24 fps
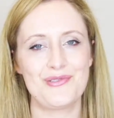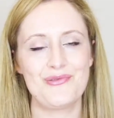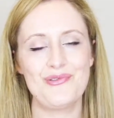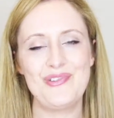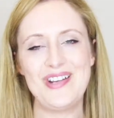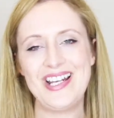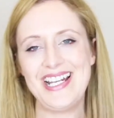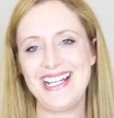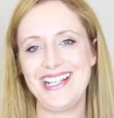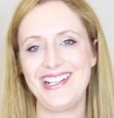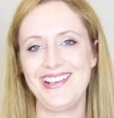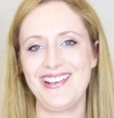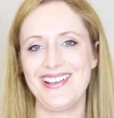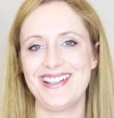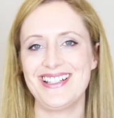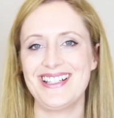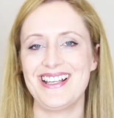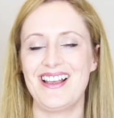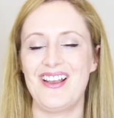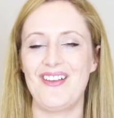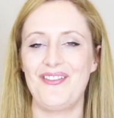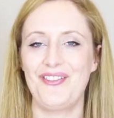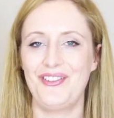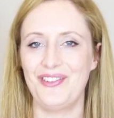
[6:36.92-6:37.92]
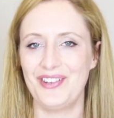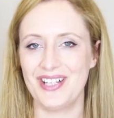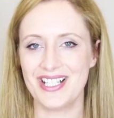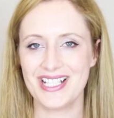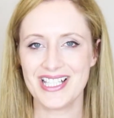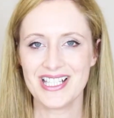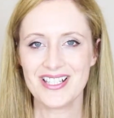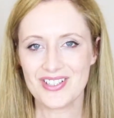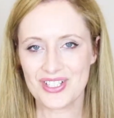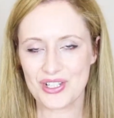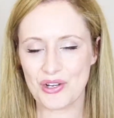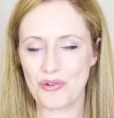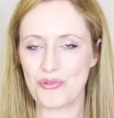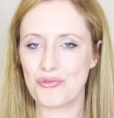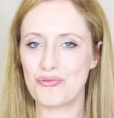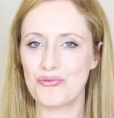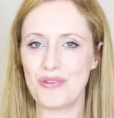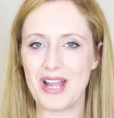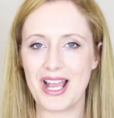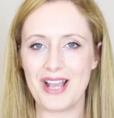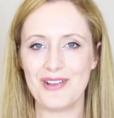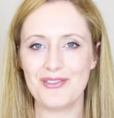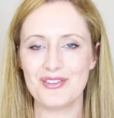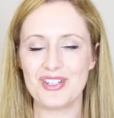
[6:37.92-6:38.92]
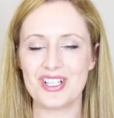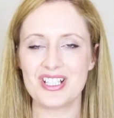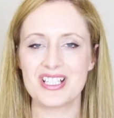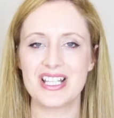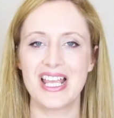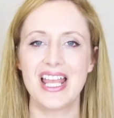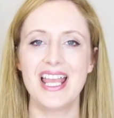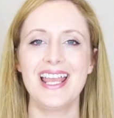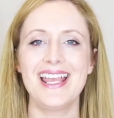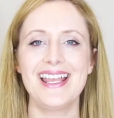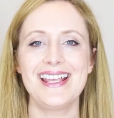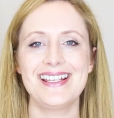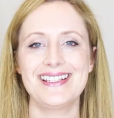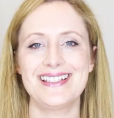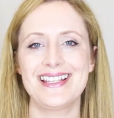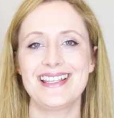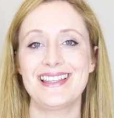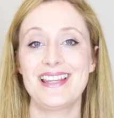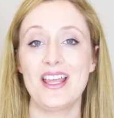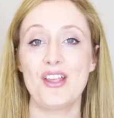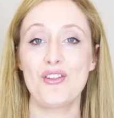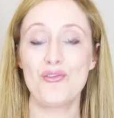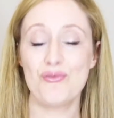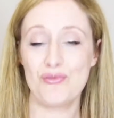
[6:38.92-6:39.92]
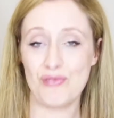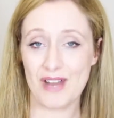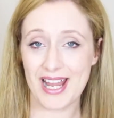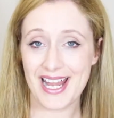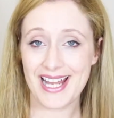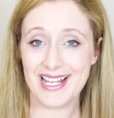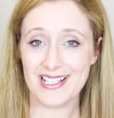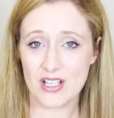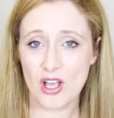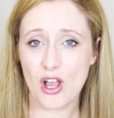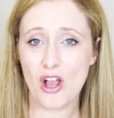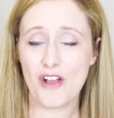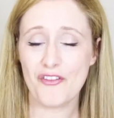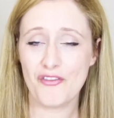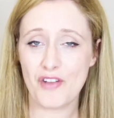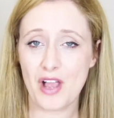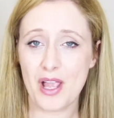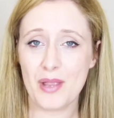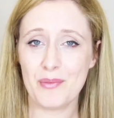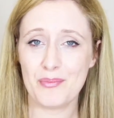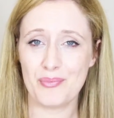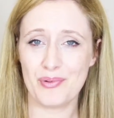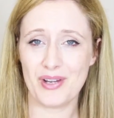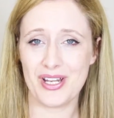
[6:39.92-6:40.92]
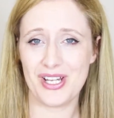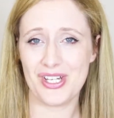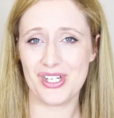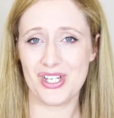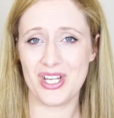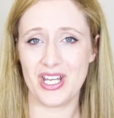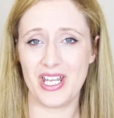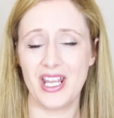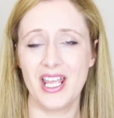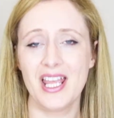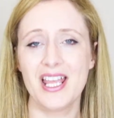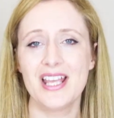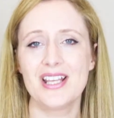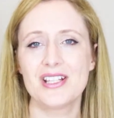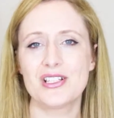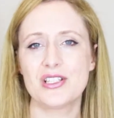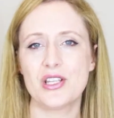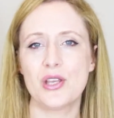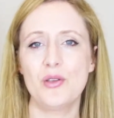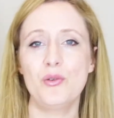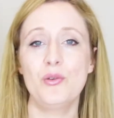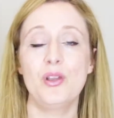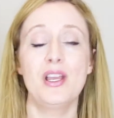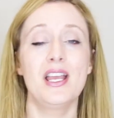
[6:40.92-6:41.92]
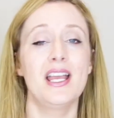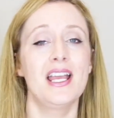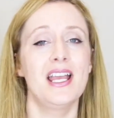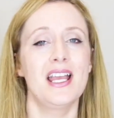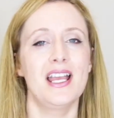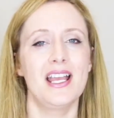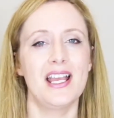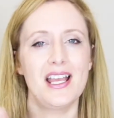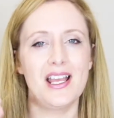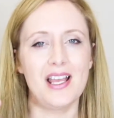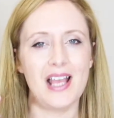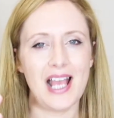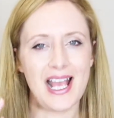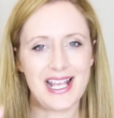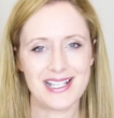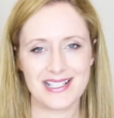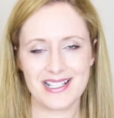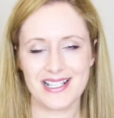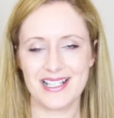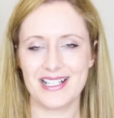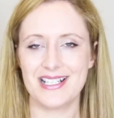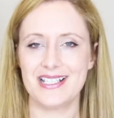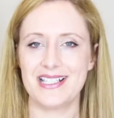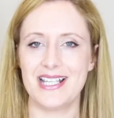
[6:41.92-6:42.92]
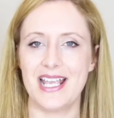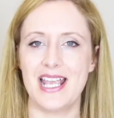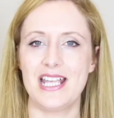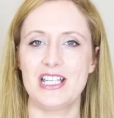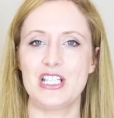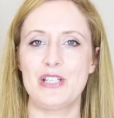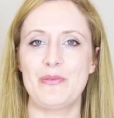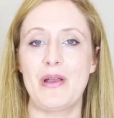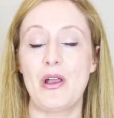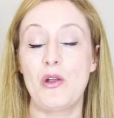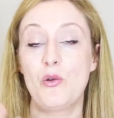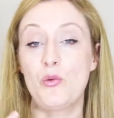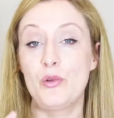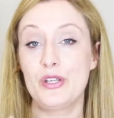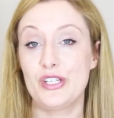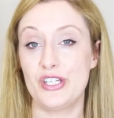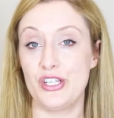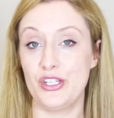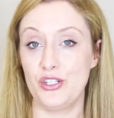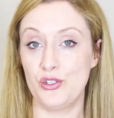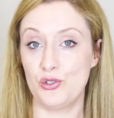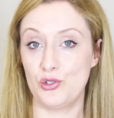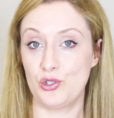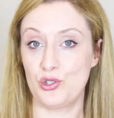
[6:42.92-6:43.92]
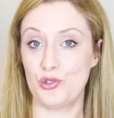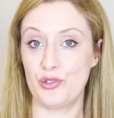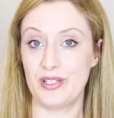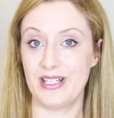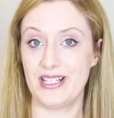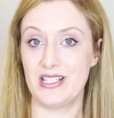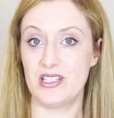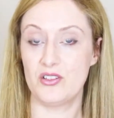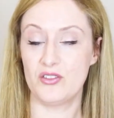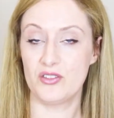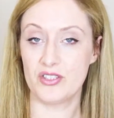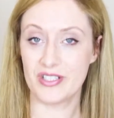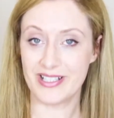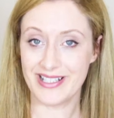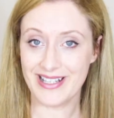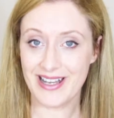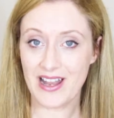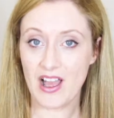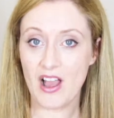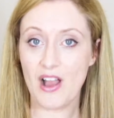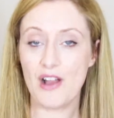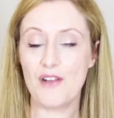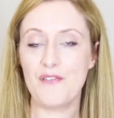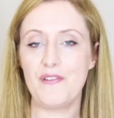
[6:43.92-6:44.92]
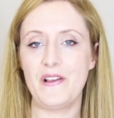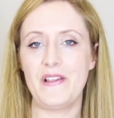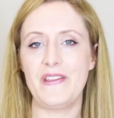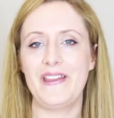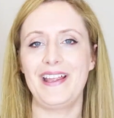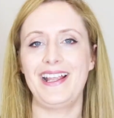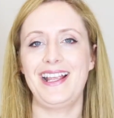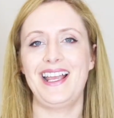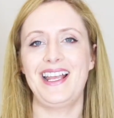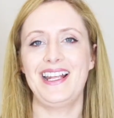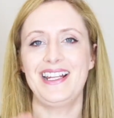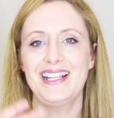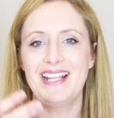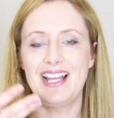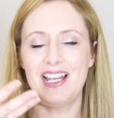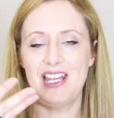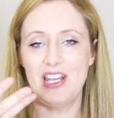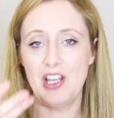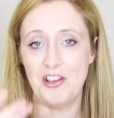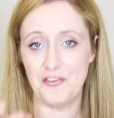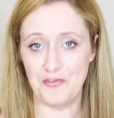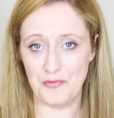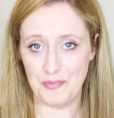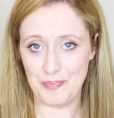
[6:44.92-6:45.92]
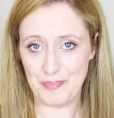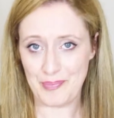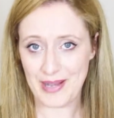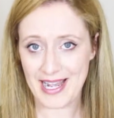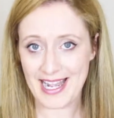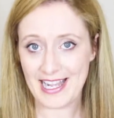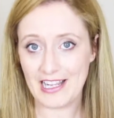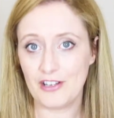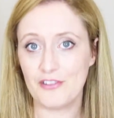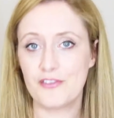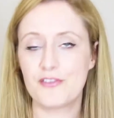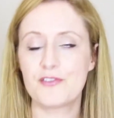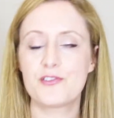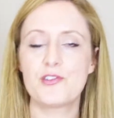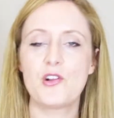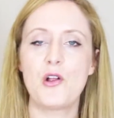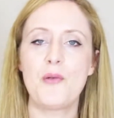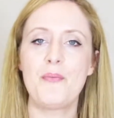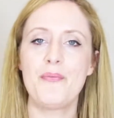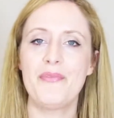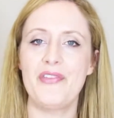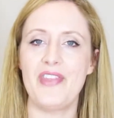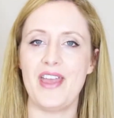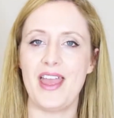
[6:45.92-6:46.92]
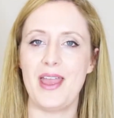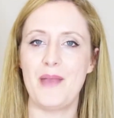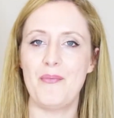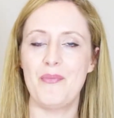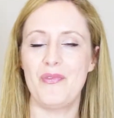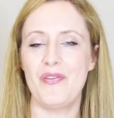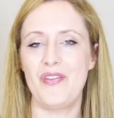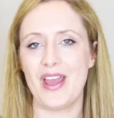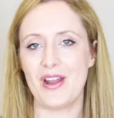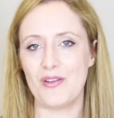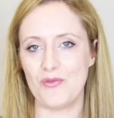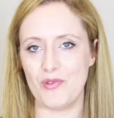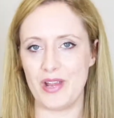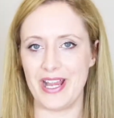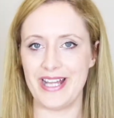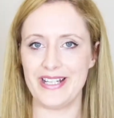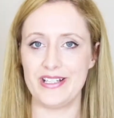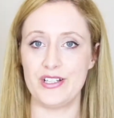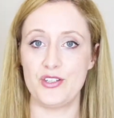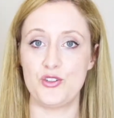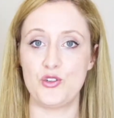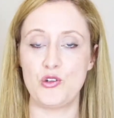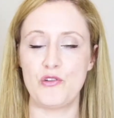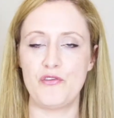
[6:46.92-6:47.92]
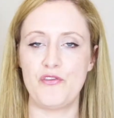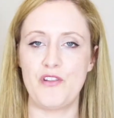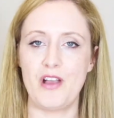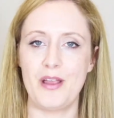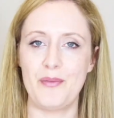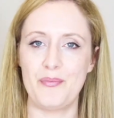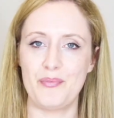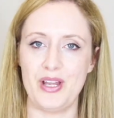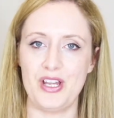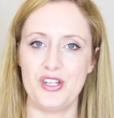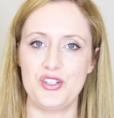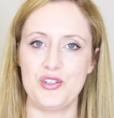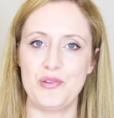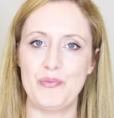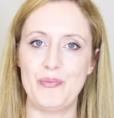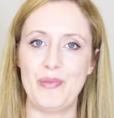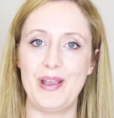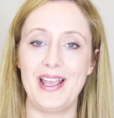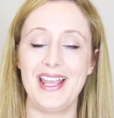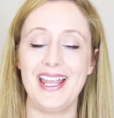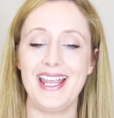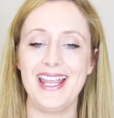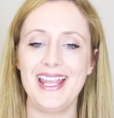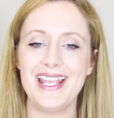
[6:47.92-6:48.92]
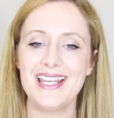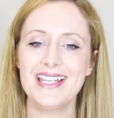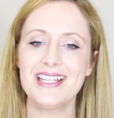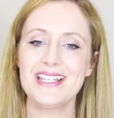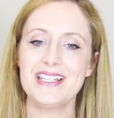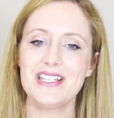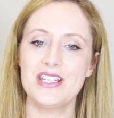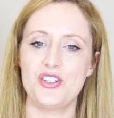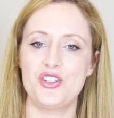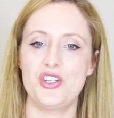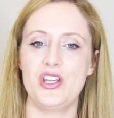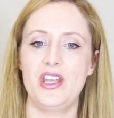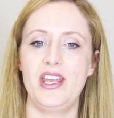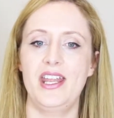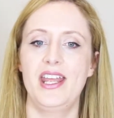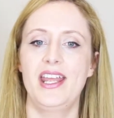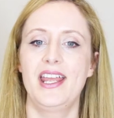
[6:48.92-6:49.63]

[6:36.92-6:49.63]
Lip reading: really good to have crystals around us is that they raise our vibration. So as I said about wishing your crystals love and then getting that love back from them, that raises your vibration. But in addition,